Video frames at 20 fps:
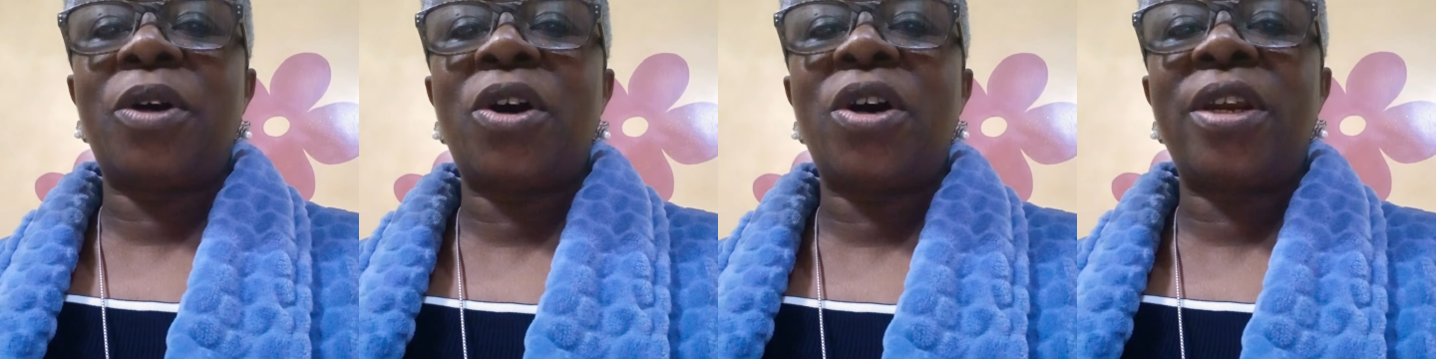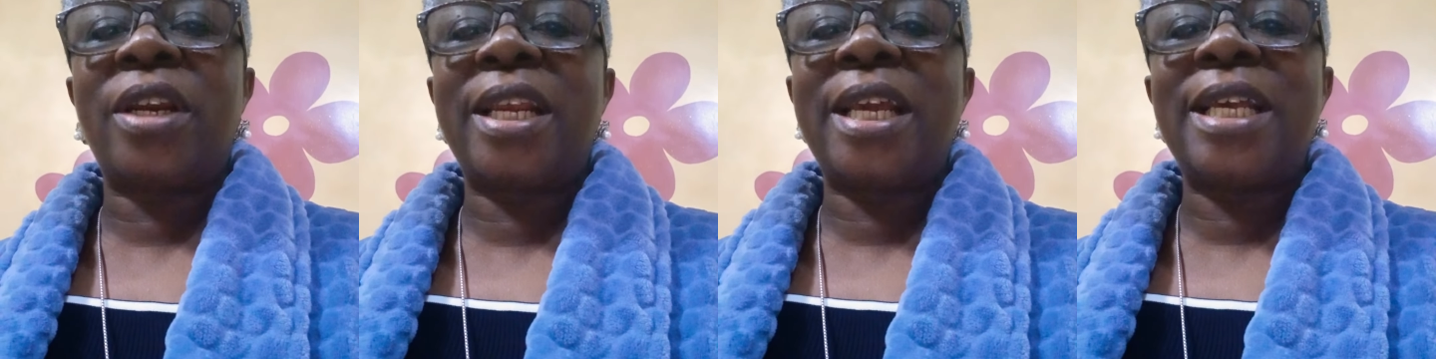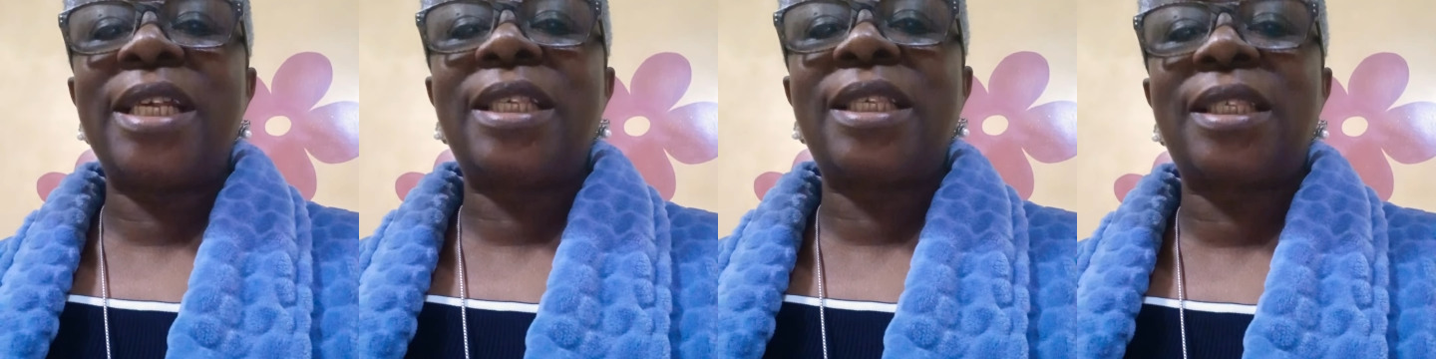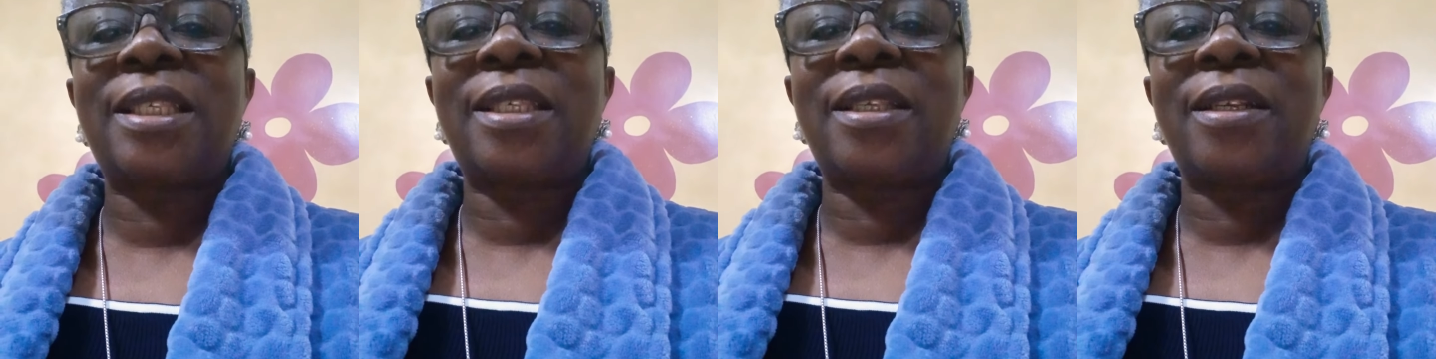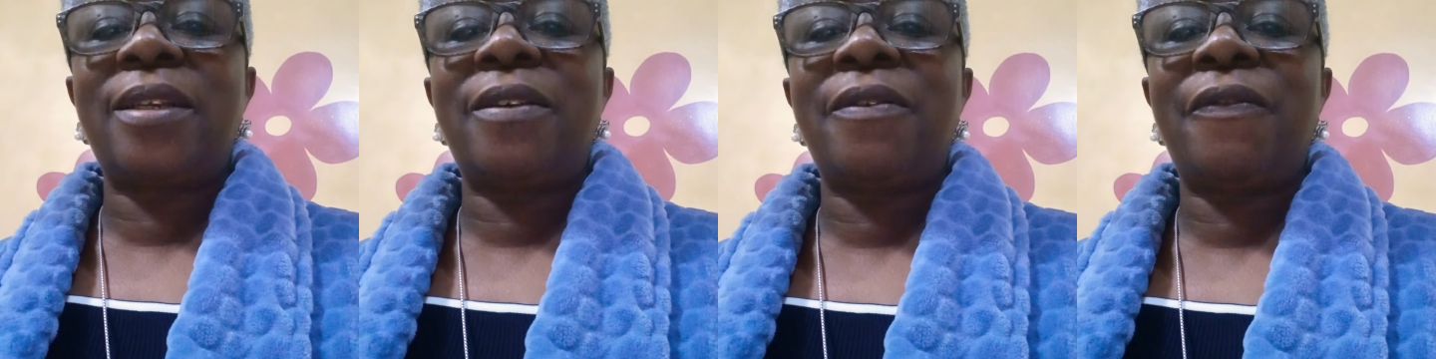on a
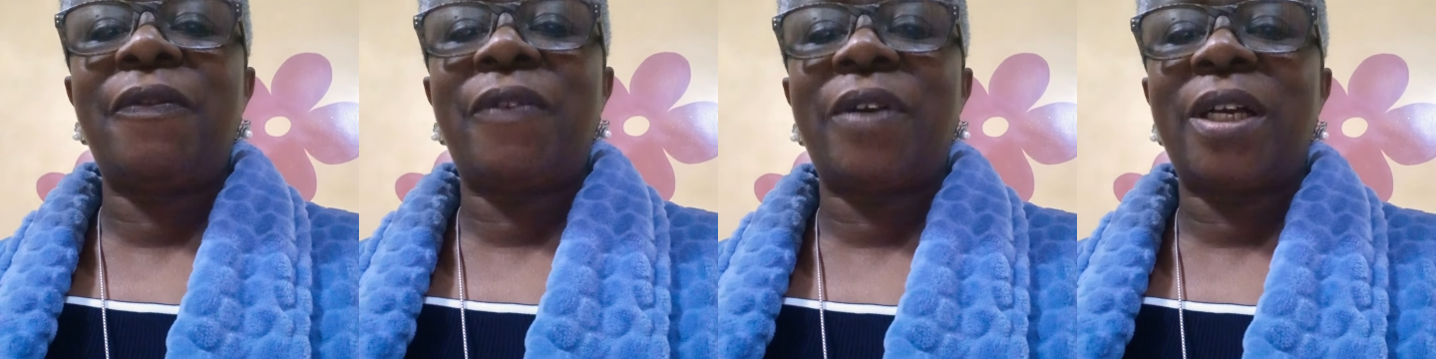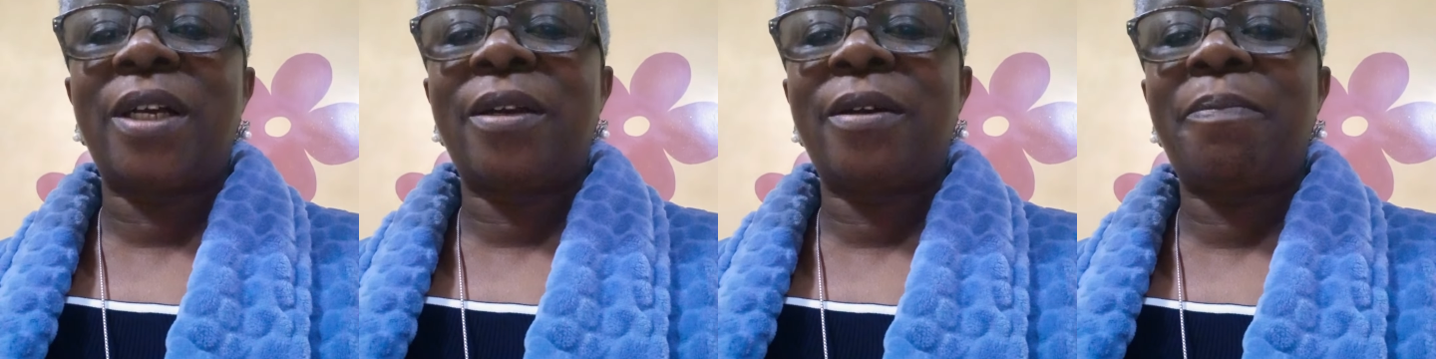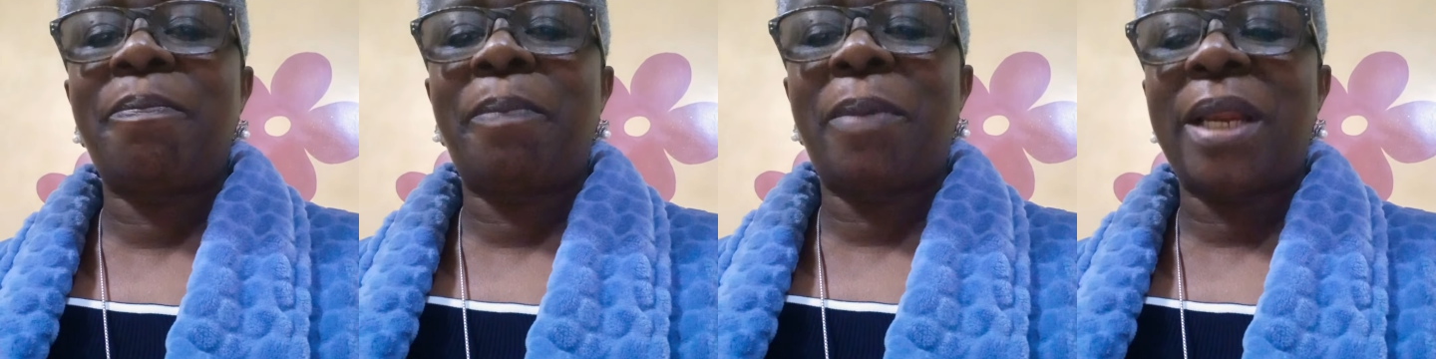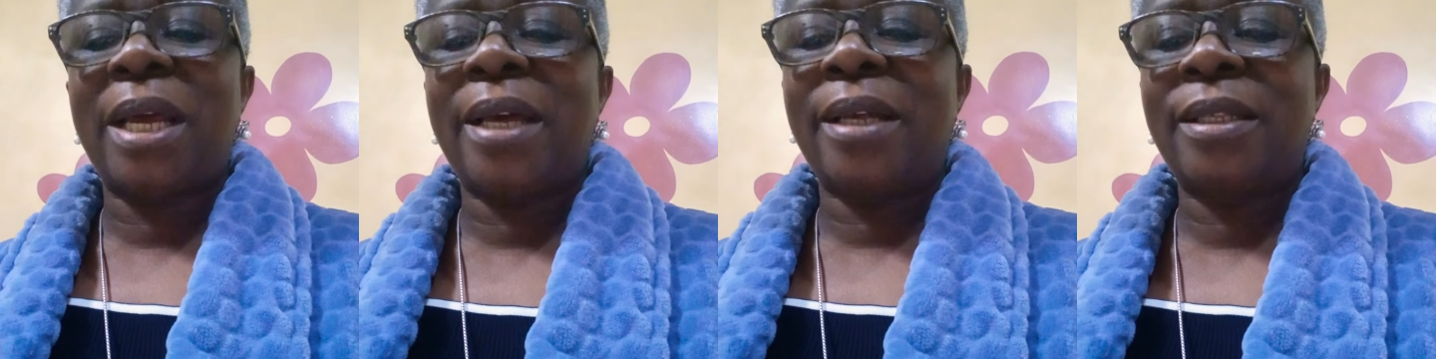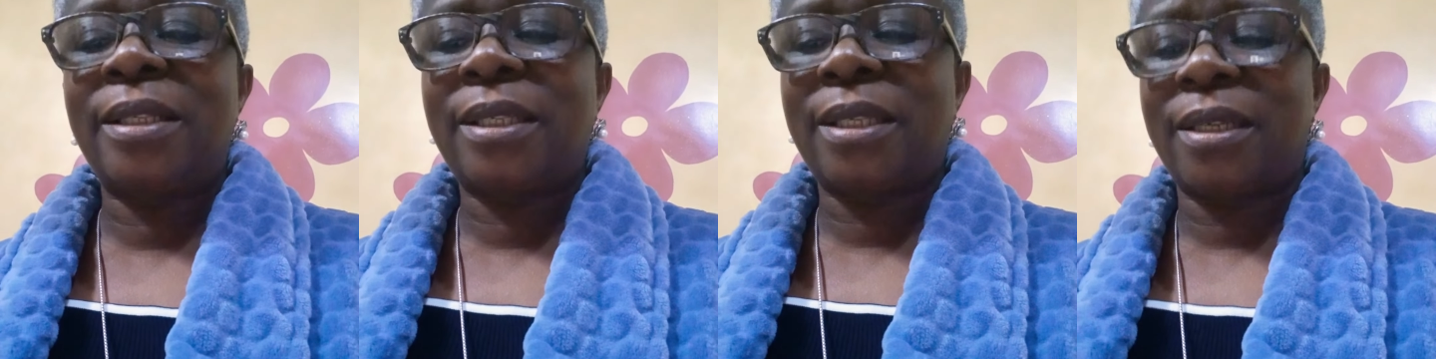silver
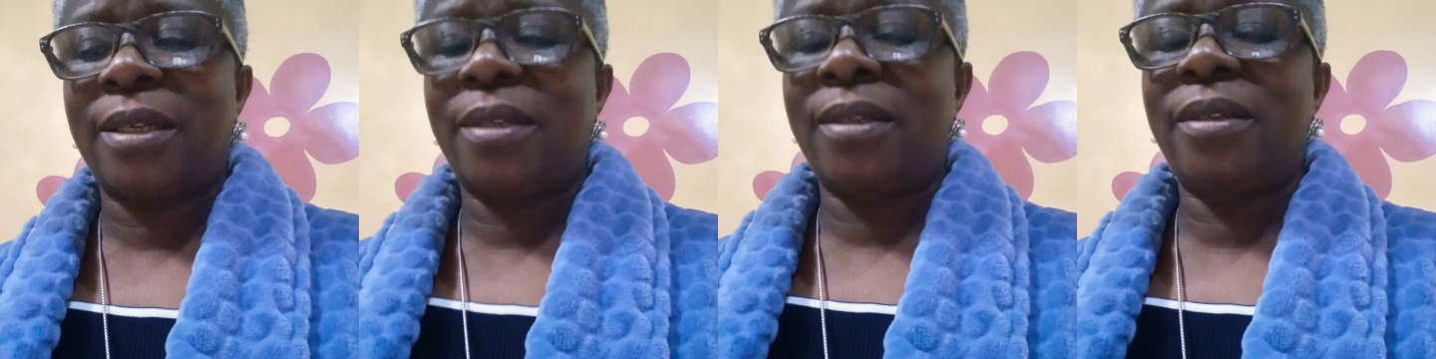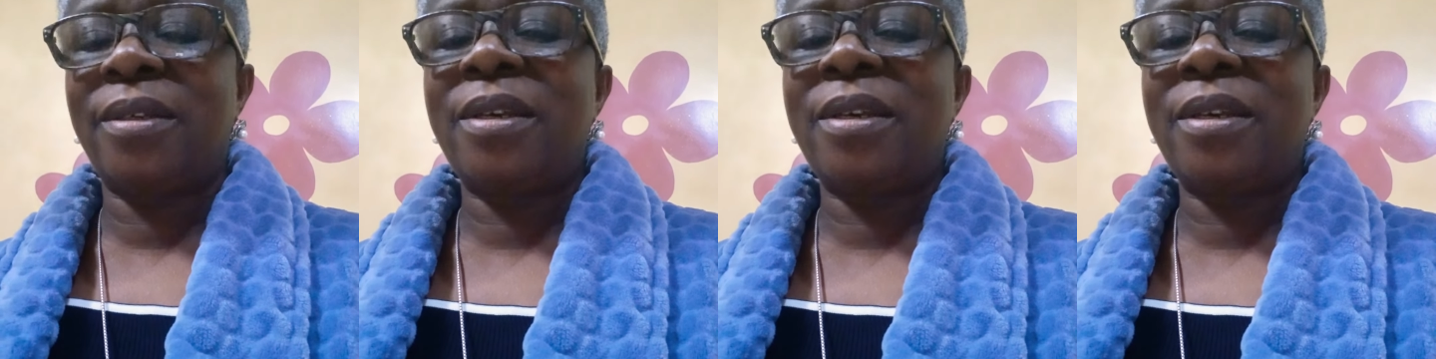platter.